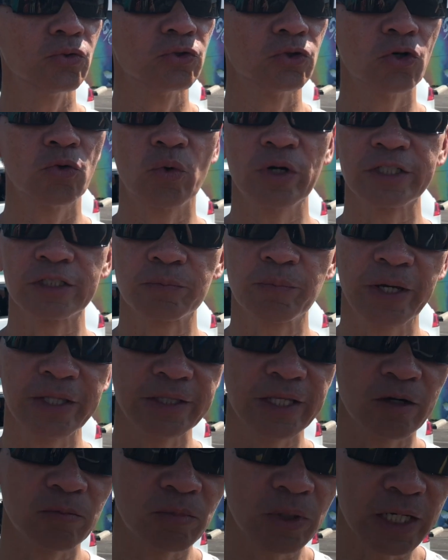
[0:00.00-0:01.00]
don't want to spend
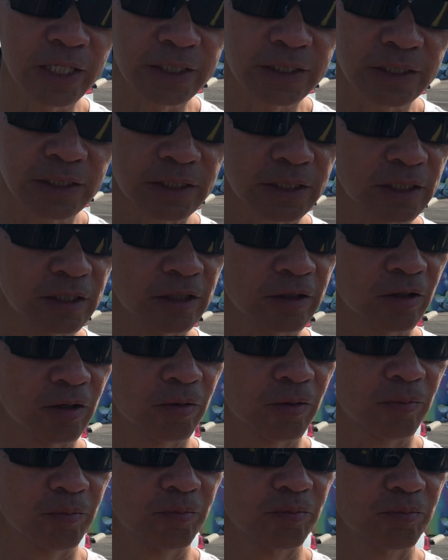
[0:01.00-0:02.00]
that much,
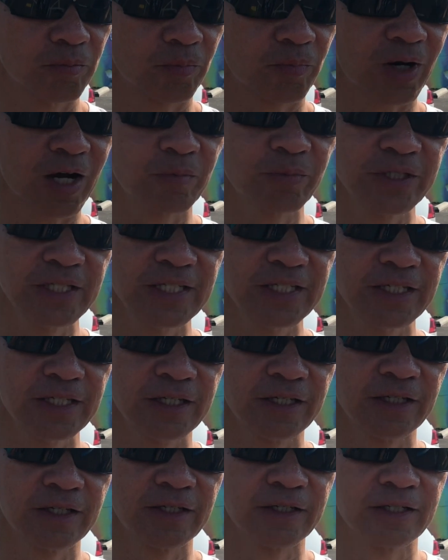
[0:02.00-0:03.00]
probably
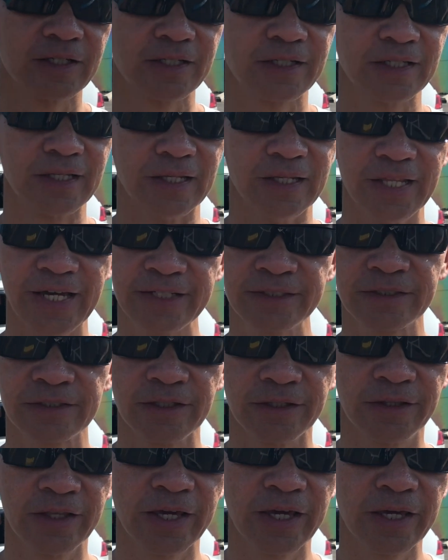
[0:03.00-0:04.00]
less
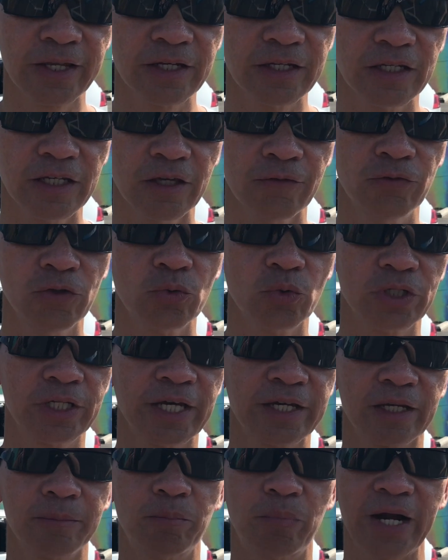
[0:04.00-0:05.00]
than if you would
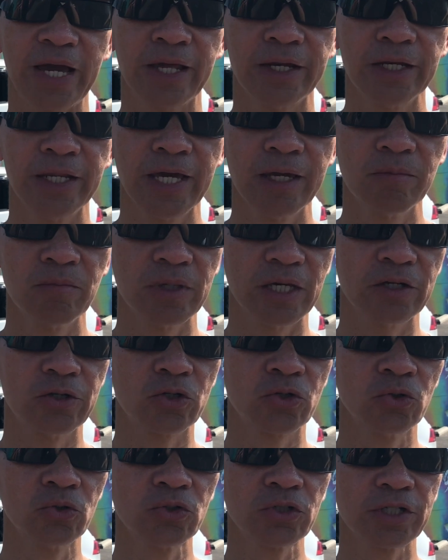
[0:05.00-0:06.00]
get a brand name
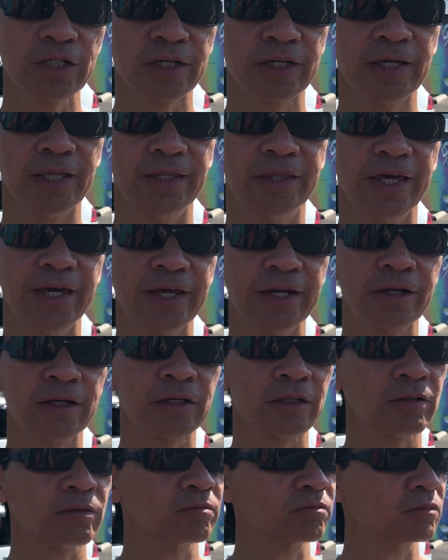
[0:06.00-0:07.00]
intercooler, then
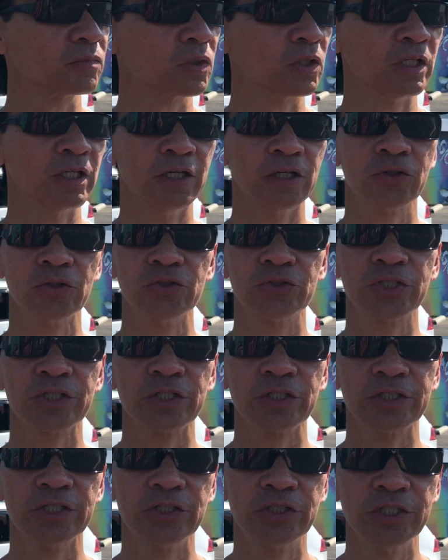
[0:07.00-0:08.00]

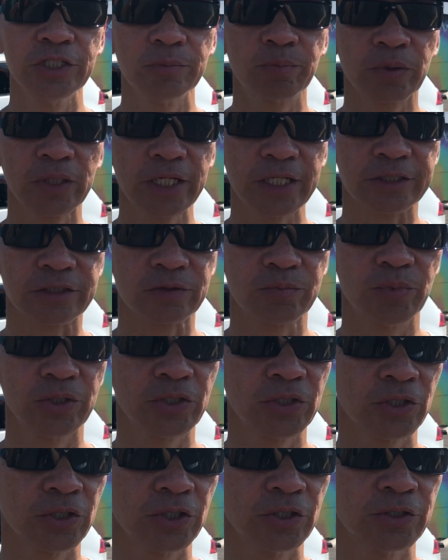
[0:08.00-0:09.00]
consider the G Plus
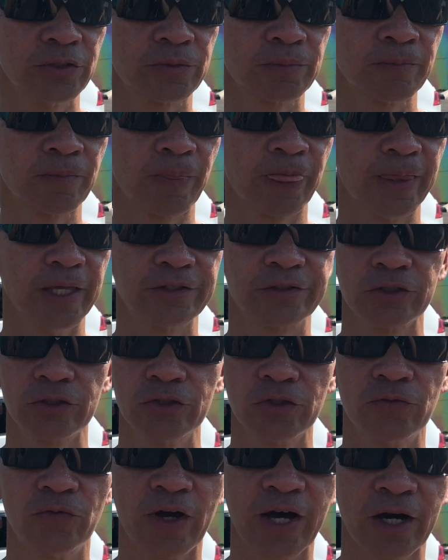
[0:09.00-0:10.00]
because it's a
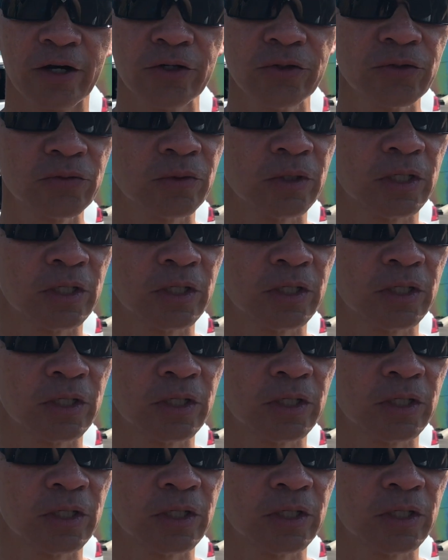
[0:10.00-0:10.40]
good value.